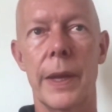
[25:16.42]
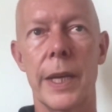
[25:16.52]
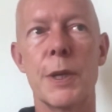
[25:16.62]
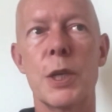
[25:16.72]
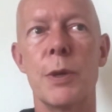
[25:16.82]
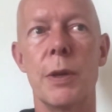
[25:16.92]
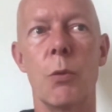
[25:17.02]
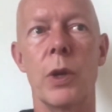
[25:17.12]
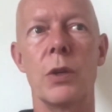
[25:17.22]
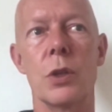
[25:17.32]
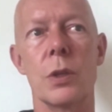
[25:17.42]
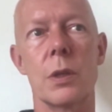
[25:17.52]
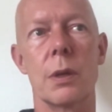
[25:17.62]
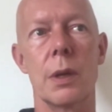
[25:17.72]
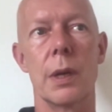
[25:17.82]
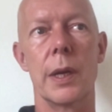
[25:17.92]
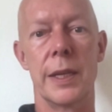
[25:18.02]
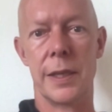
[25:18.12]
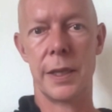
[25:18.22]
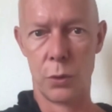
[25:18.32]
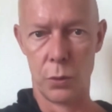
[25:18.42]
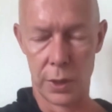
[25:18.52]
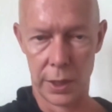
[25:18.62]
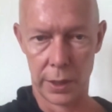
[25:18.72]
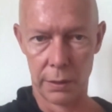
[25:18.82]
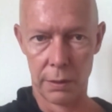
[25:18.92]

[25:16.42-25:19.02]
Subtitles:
especially when just executing